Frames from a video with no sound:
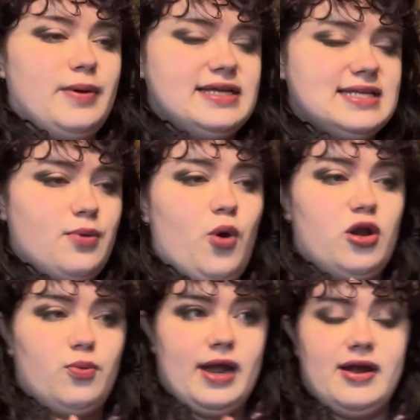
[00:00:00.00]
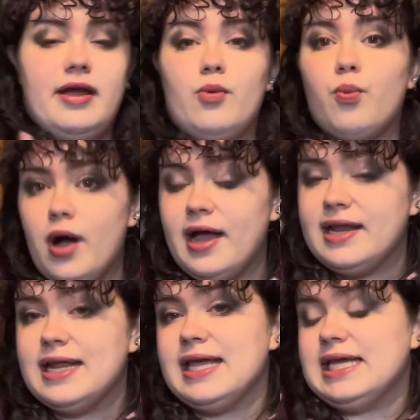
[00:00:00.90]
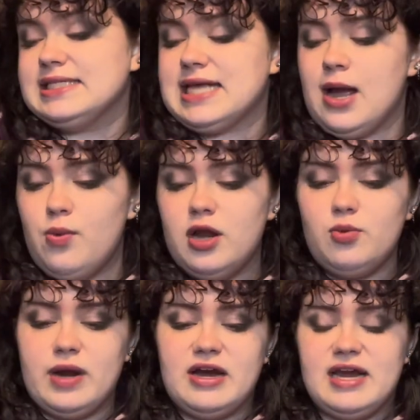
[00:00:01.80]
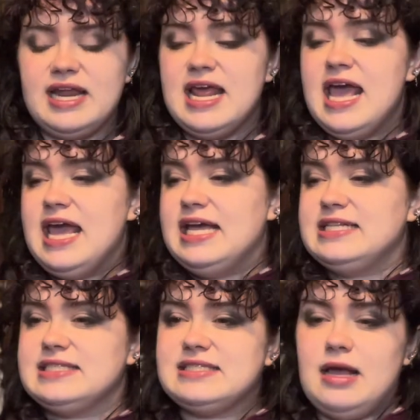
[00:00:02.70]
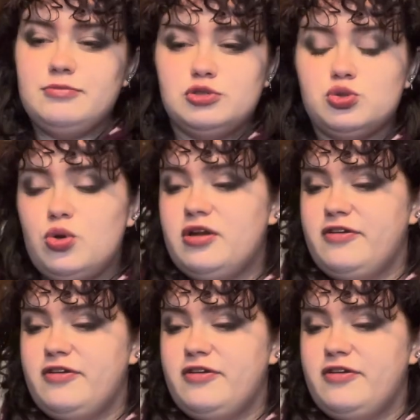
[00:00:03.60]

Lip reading: ways I want to wear it. One is I want to wear it in some sort